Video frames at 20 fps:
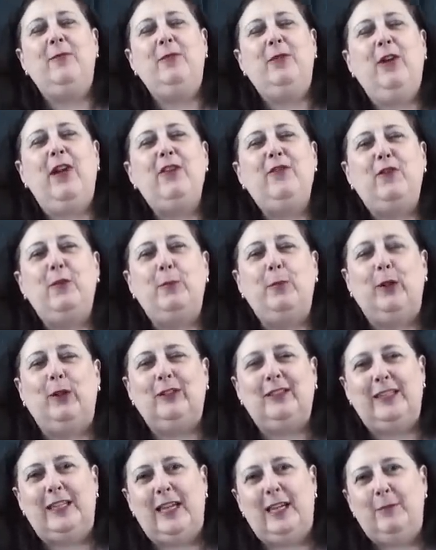Great
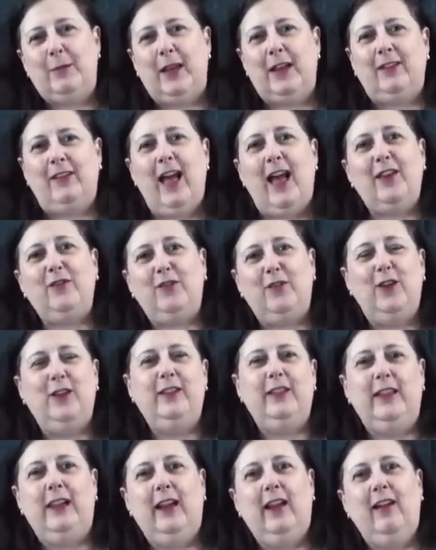football team and a lot of
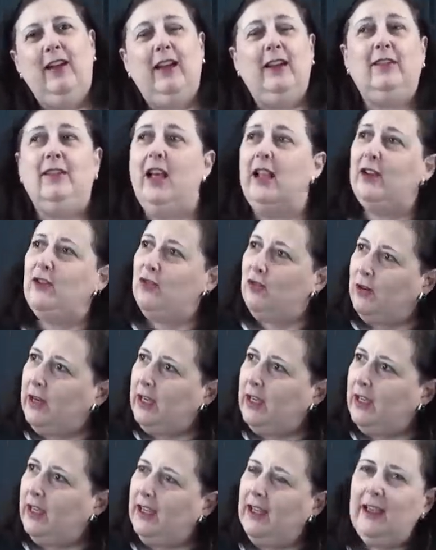fun there and a lot of
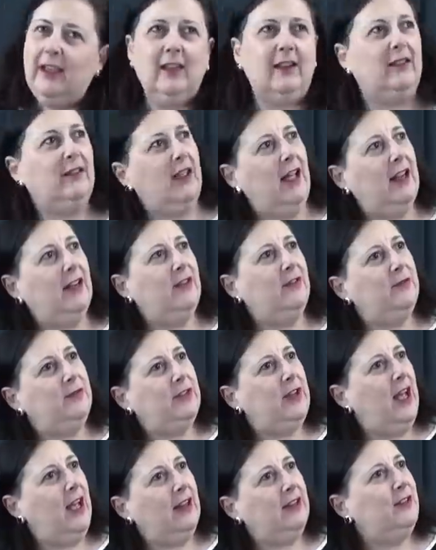drinking and a lot of
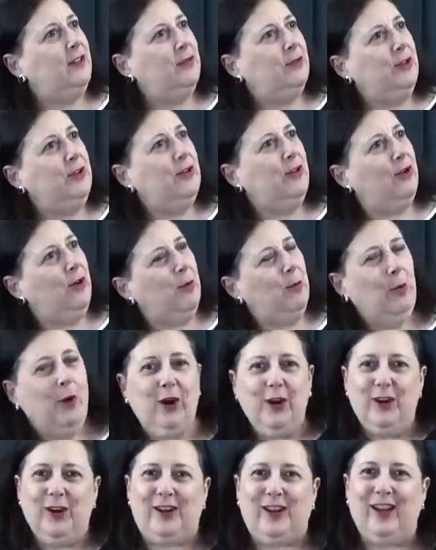not doing your
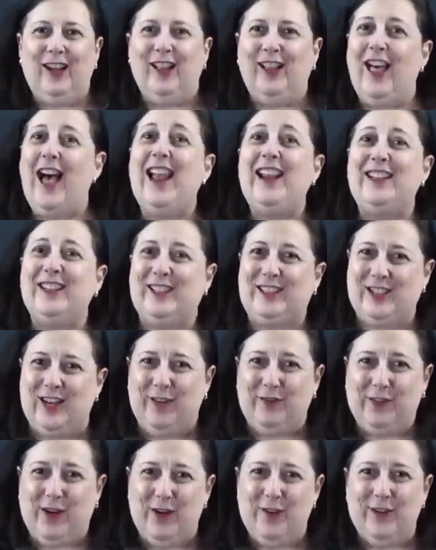homework. A lot of
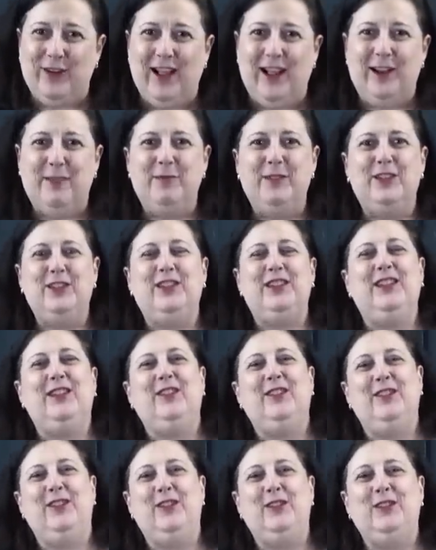stuff going on at Michigan
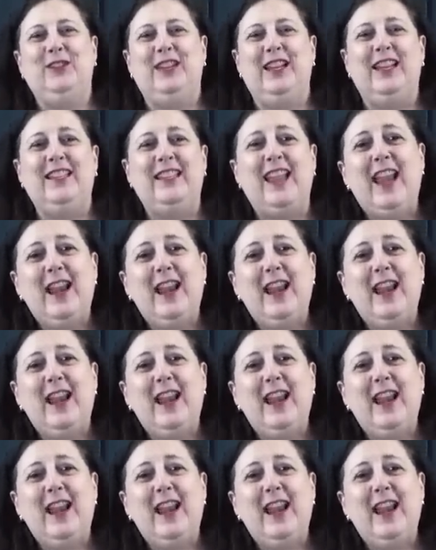on those days.